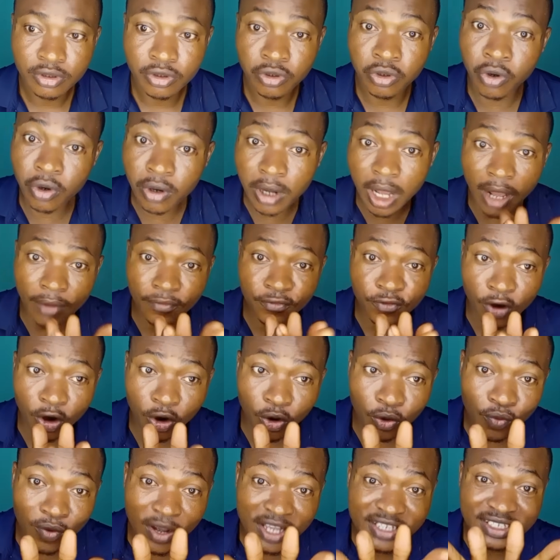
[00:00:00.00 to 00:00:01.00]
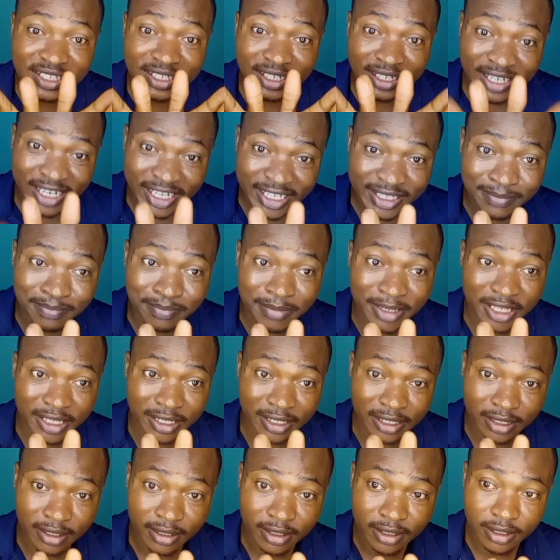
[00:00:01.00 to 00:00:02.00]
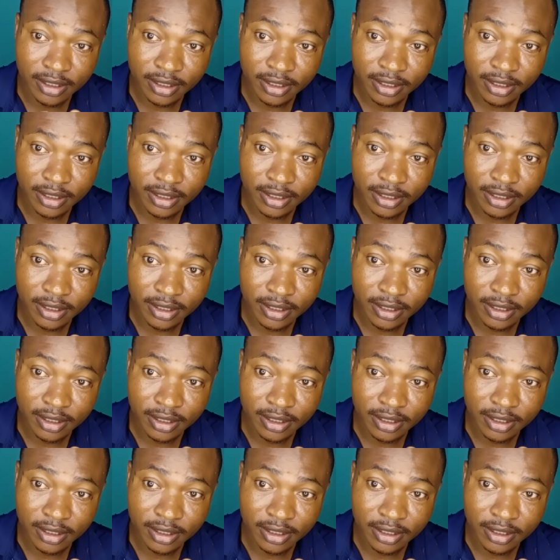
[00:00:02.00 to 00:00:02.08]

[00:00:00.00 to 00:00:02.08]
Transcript: who have always led me